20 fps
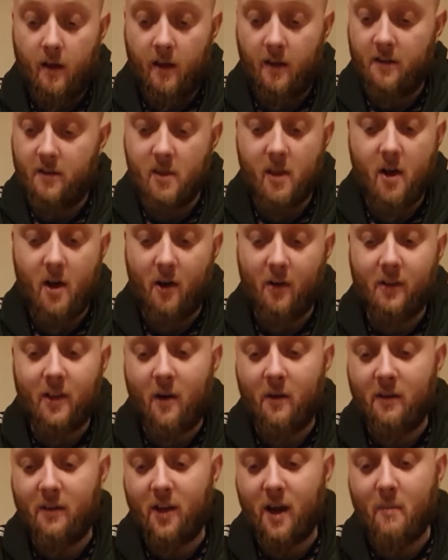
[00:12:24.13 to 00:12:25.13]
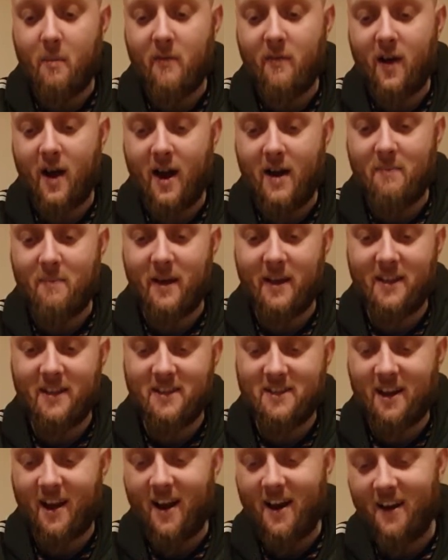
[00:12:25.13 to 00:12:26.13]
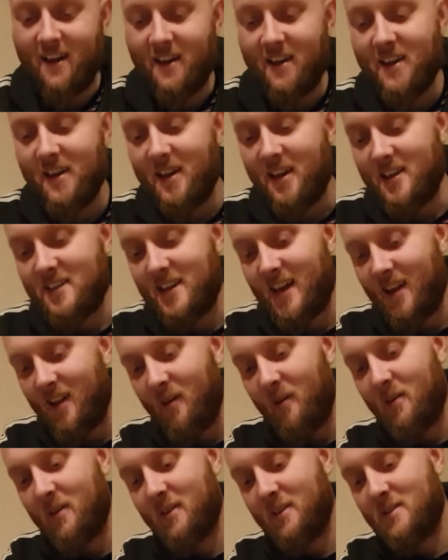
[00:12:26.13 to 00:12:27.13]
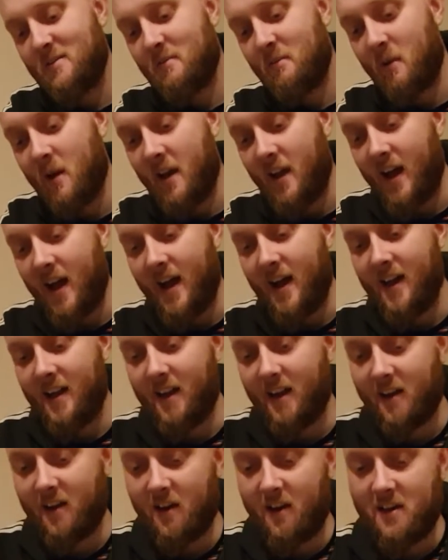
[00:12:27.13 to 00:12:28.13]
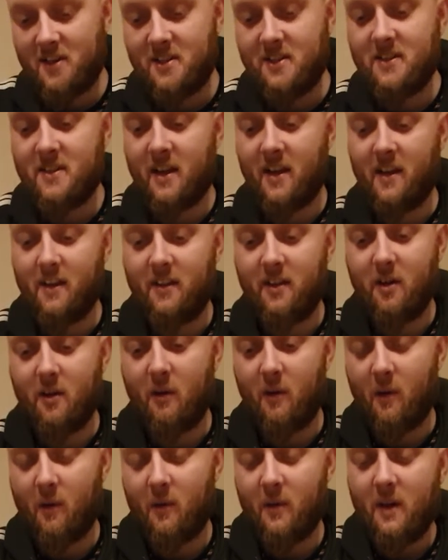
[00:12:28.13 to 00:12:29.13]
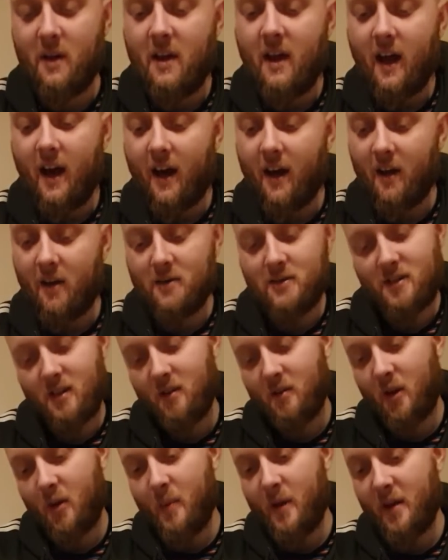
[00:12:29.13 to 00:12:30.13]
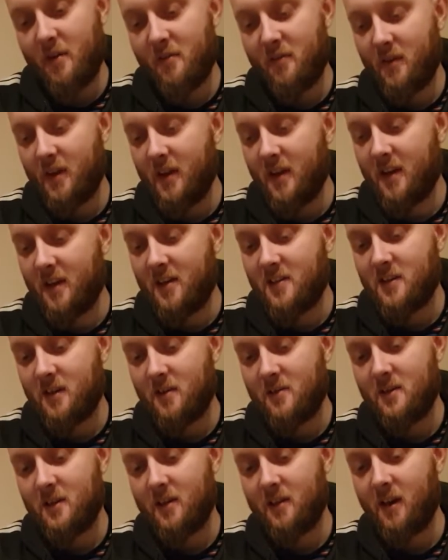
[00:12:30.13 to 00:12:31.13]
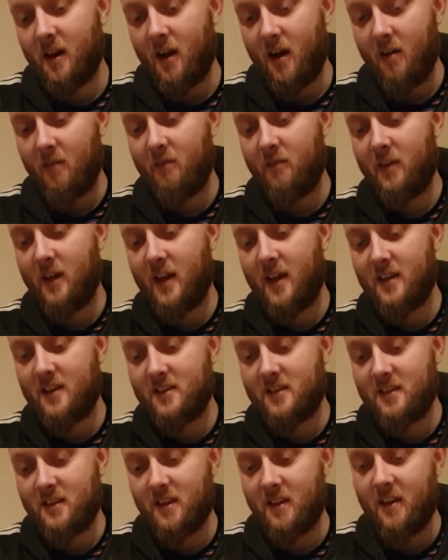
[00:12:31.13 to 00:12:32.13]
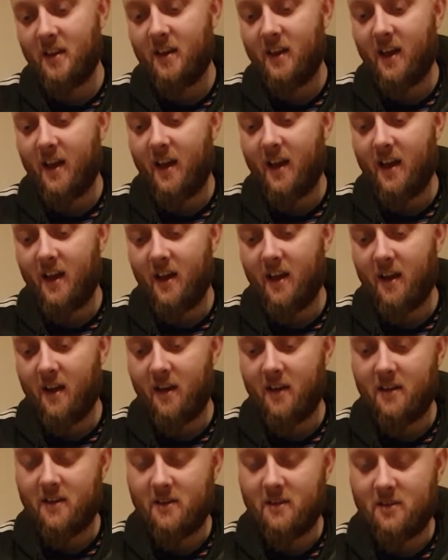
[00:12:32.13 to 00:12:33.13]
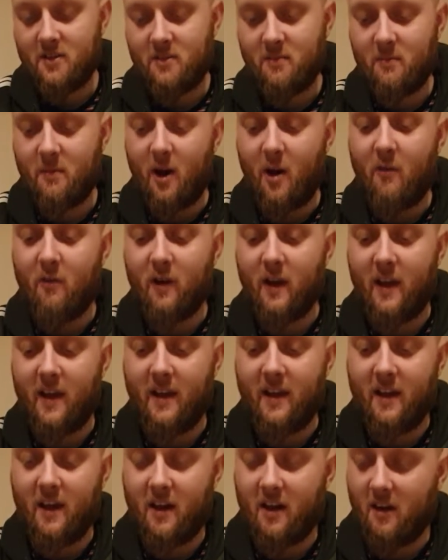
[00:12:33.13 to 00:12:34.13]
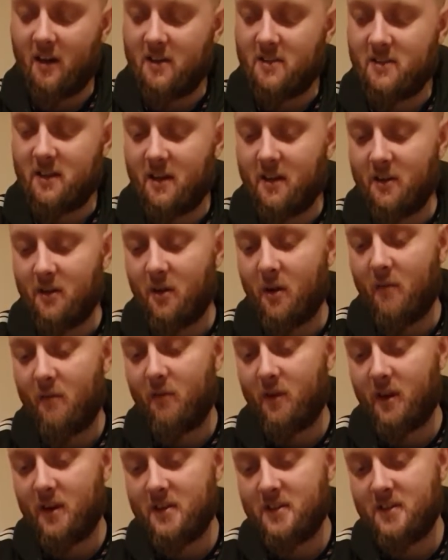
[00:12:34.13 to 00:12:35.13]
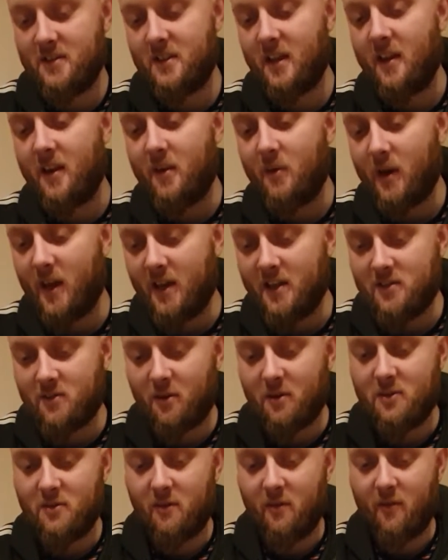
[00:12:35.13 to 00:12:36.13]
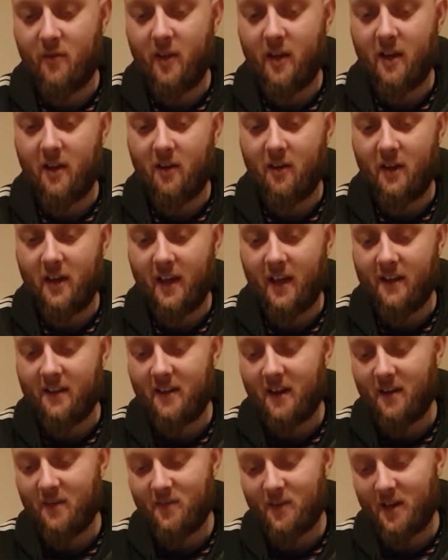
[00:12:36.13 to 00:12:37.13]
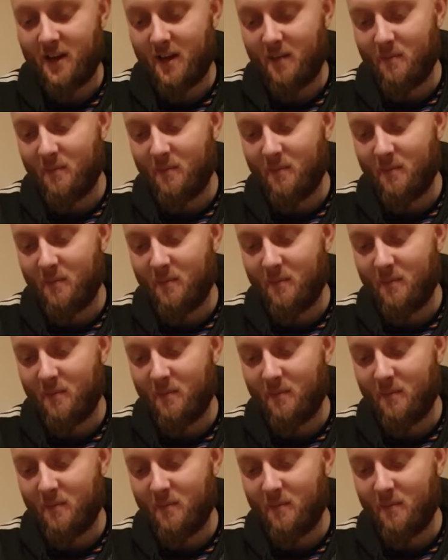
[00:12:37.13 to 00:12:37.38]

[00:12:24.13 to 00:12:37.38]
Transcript: No, the only time I've hard made this card is at locals when I had a Colossus and a Duo, and I was like, well, I'll make a Phoenix. I was like, no, I'll flex, overlay a Colossus and a Duo for this, send away a Swords of Reveal and Light, and attack for game.